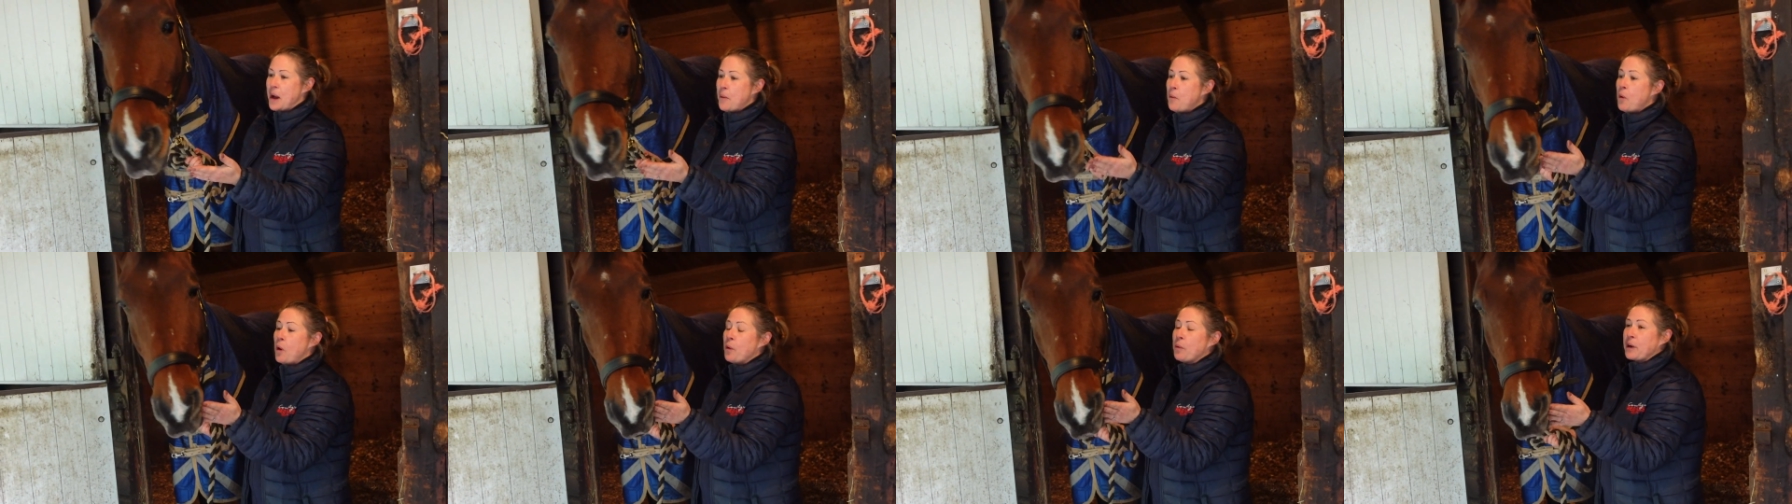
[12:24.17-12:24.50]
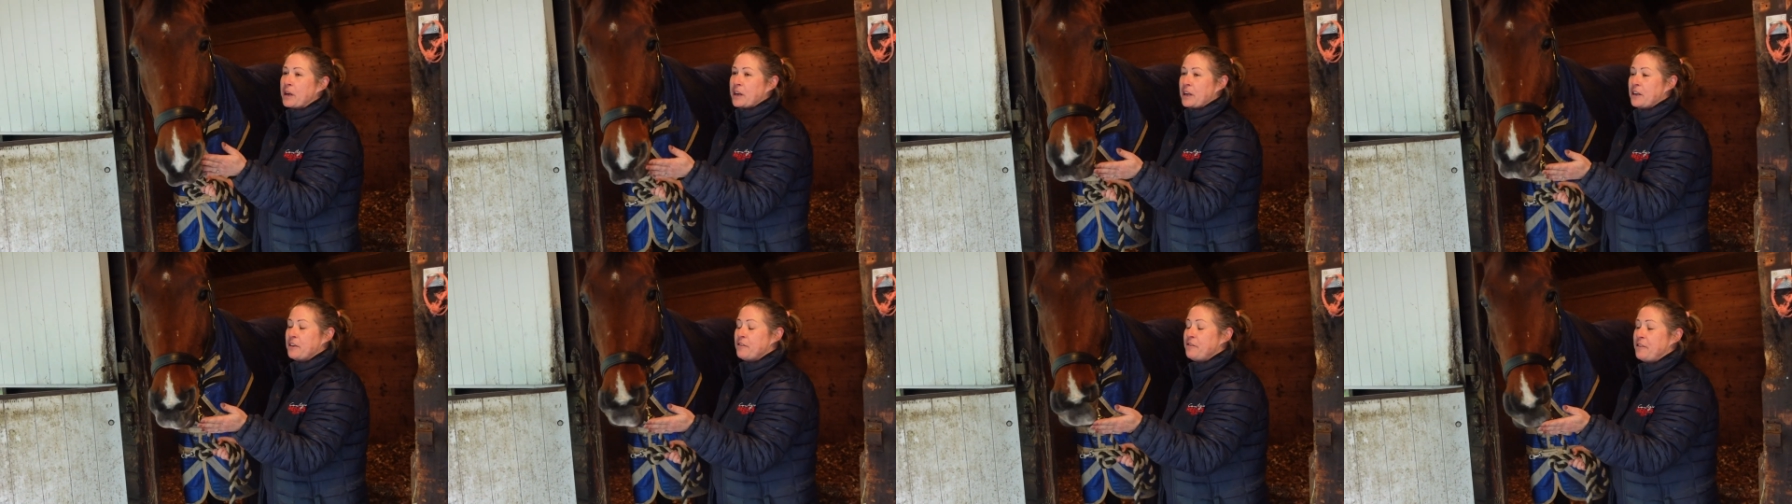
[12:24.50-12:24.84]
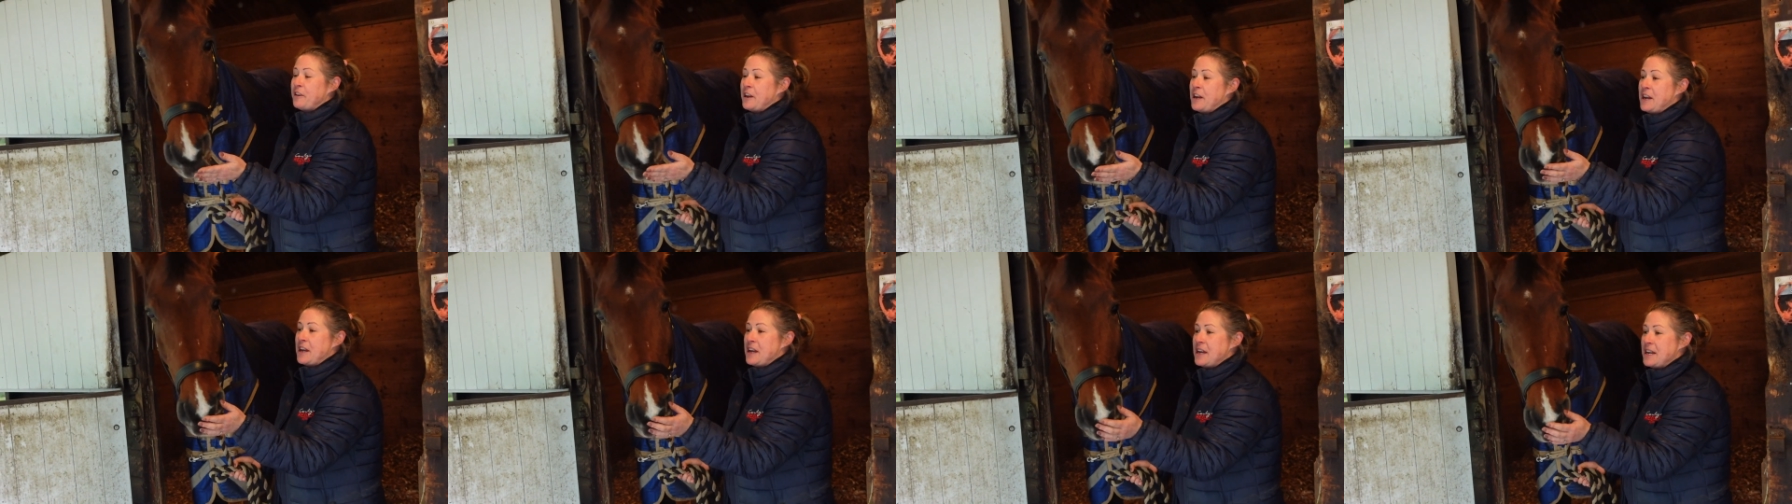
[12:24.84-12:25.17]
what we're going to
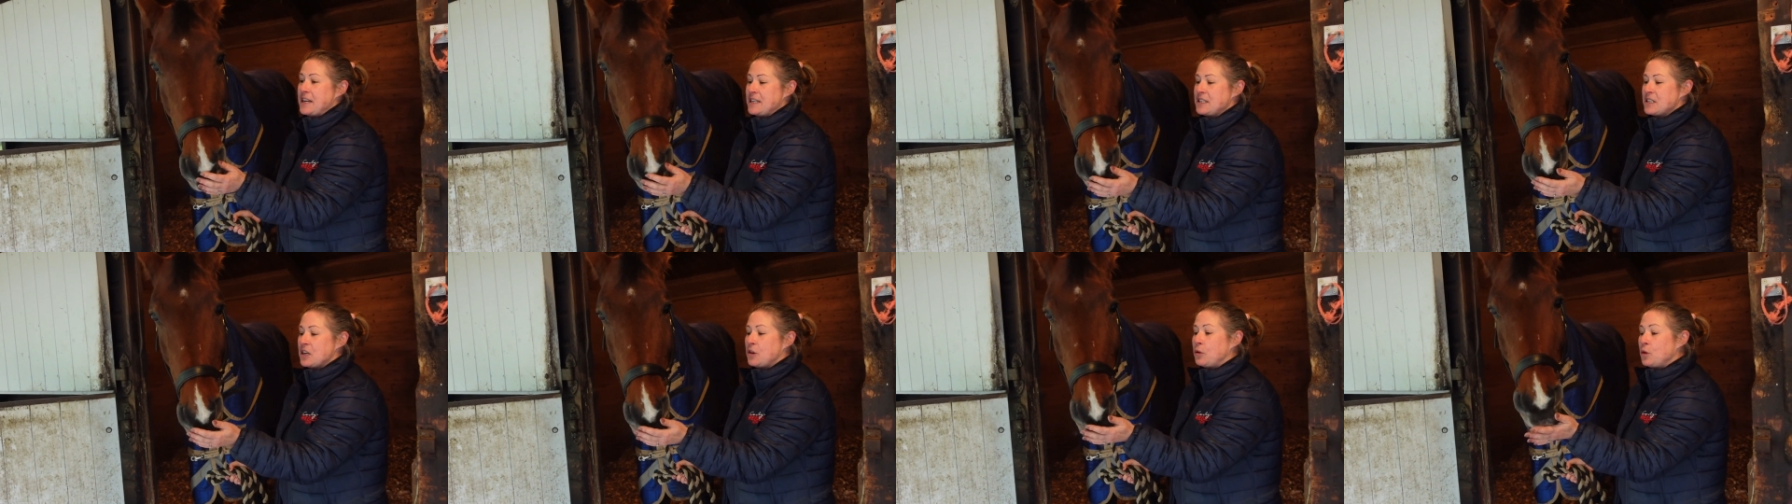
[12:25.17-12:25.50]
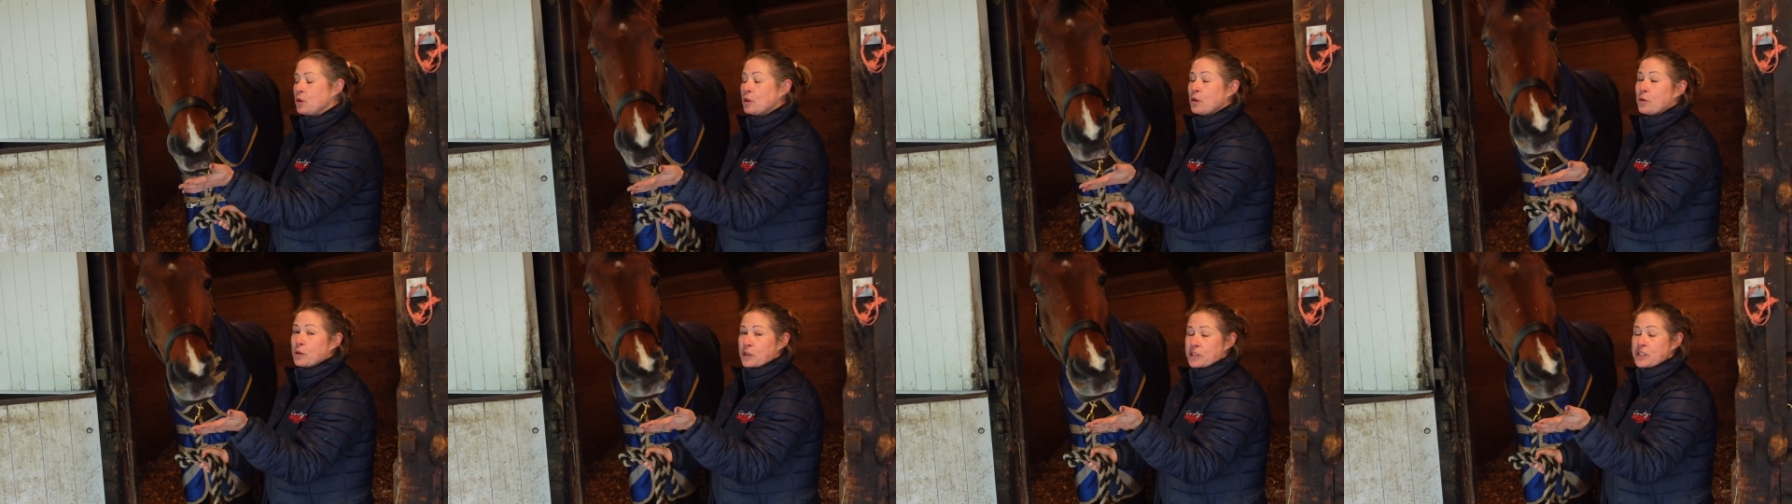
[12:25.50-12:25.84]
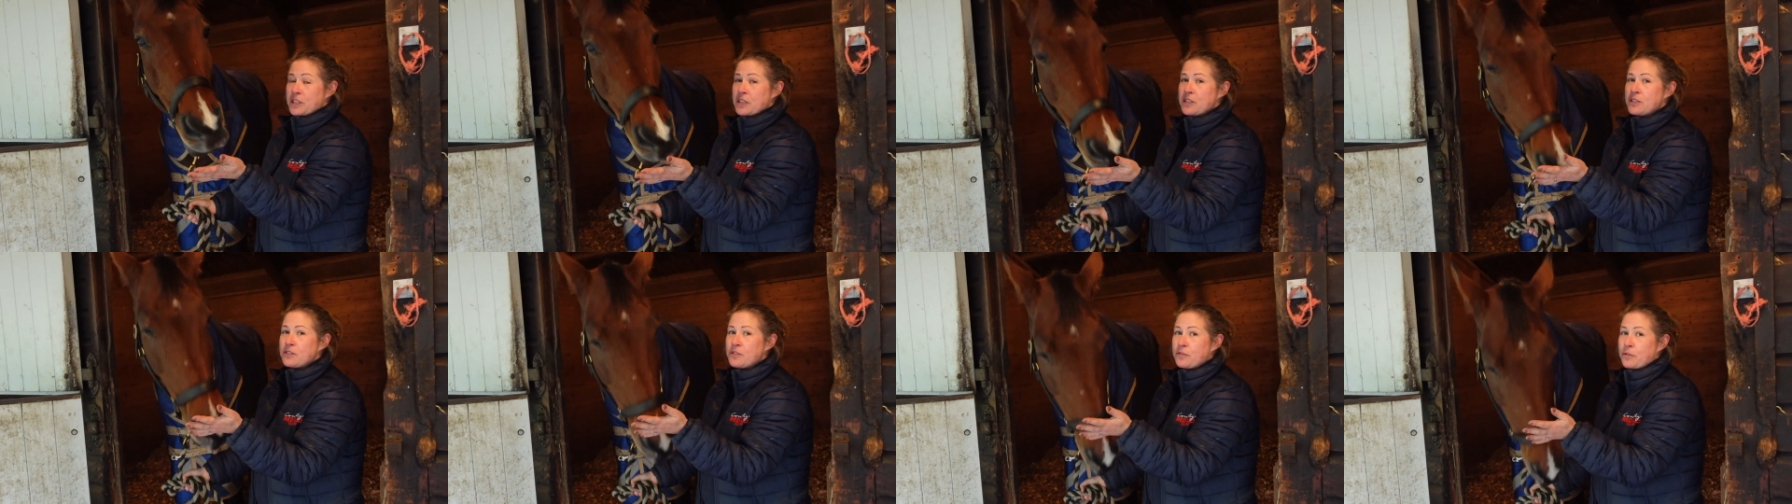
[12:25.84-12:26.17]
feed all the
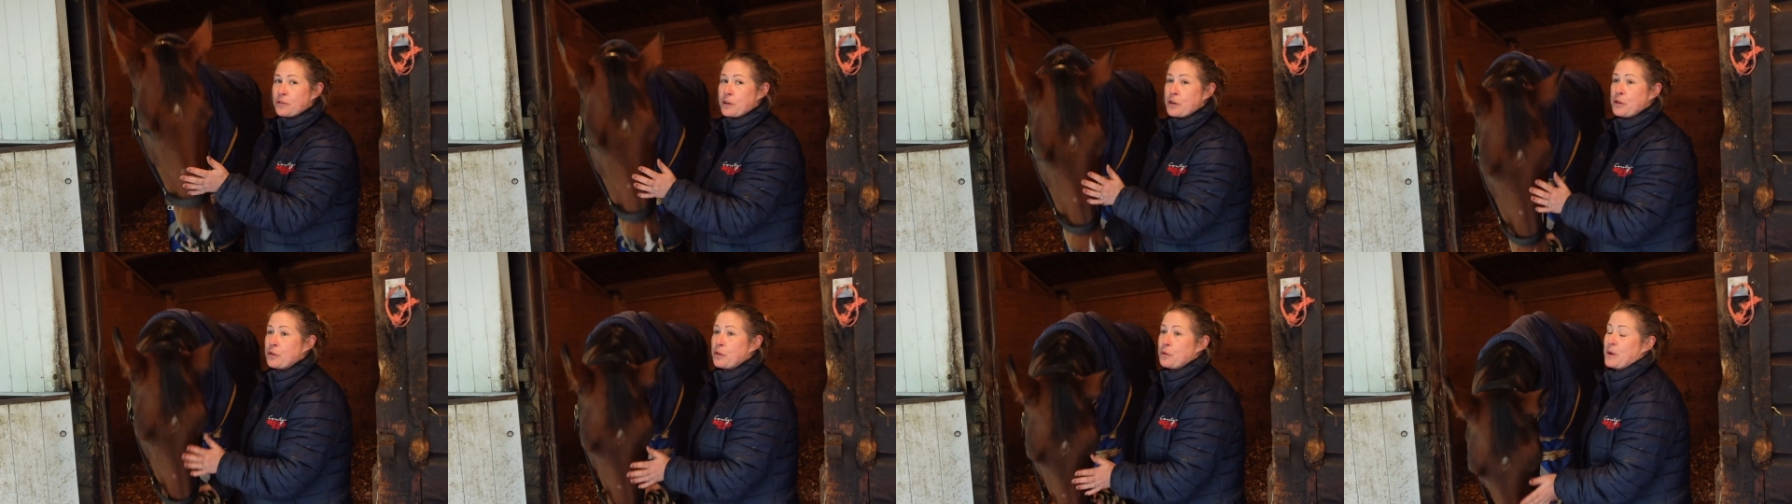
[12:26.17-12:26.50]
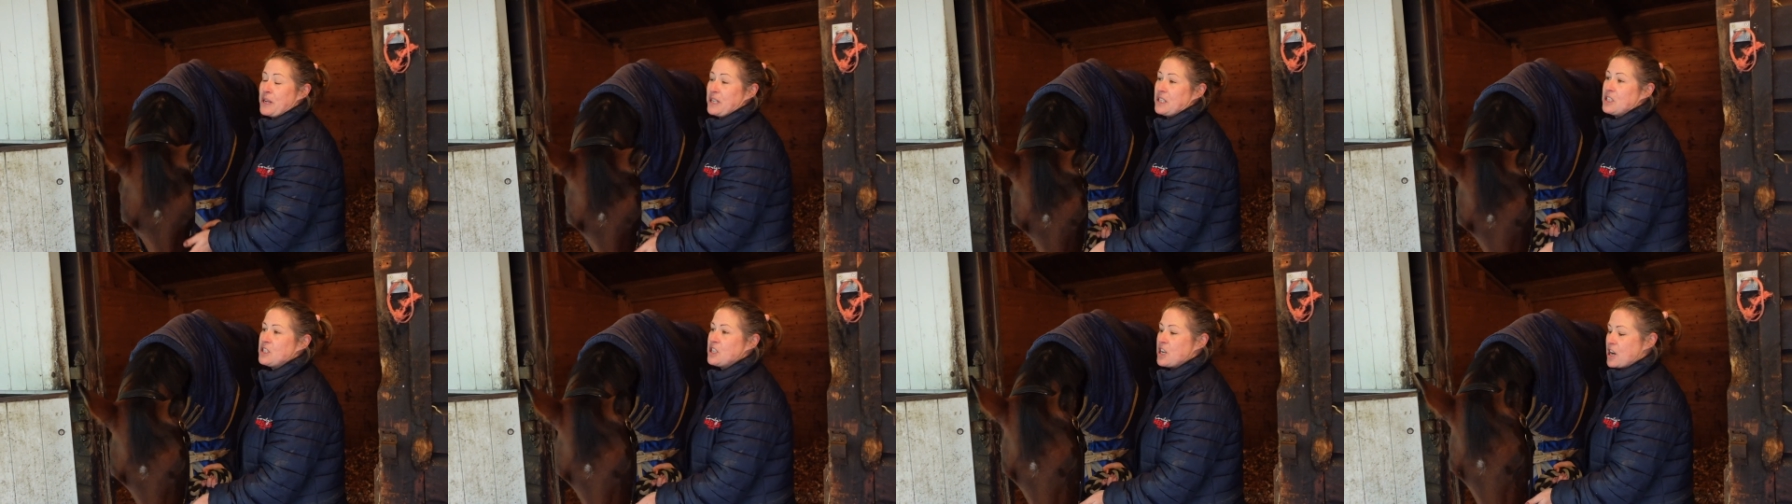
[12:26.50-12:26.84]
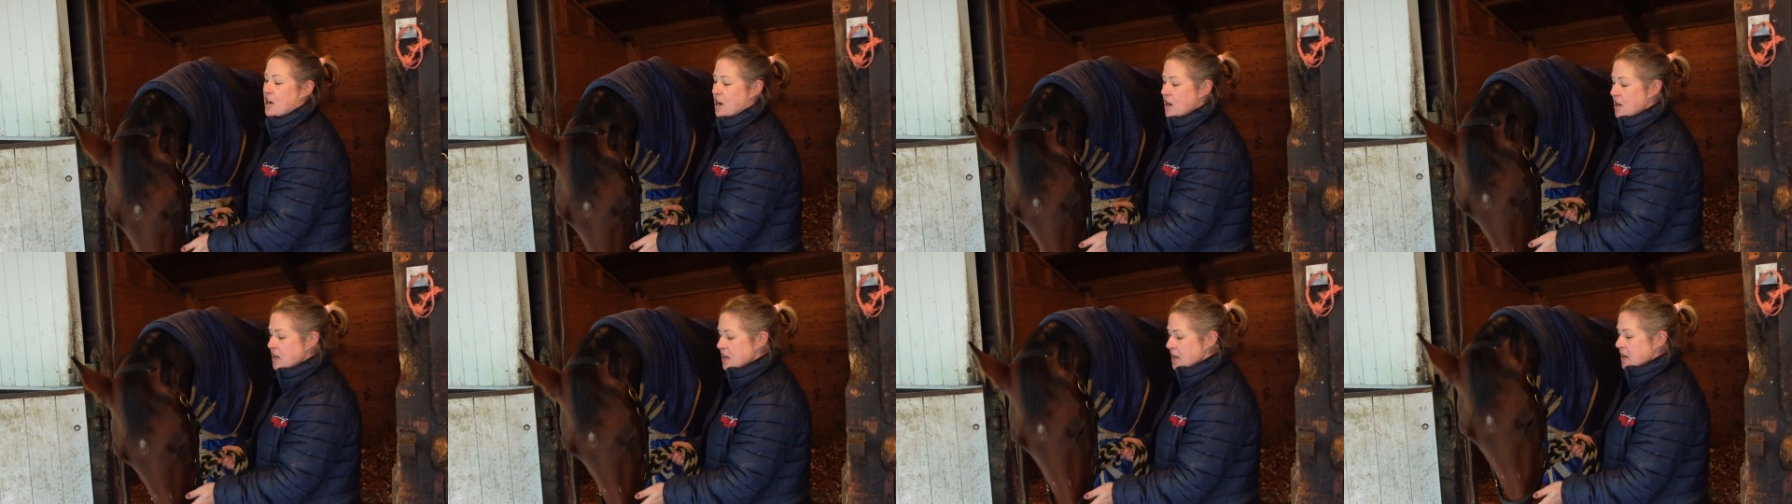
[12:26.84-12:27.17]
horses through the
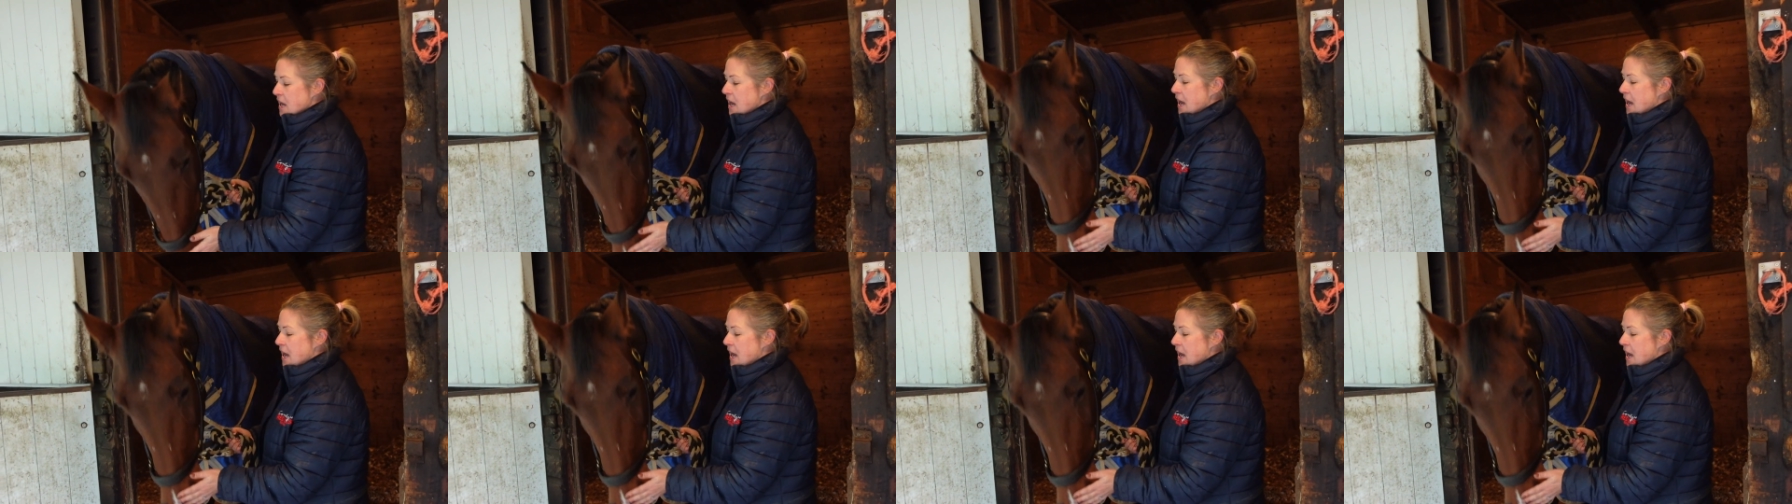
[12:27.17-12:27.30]
winter,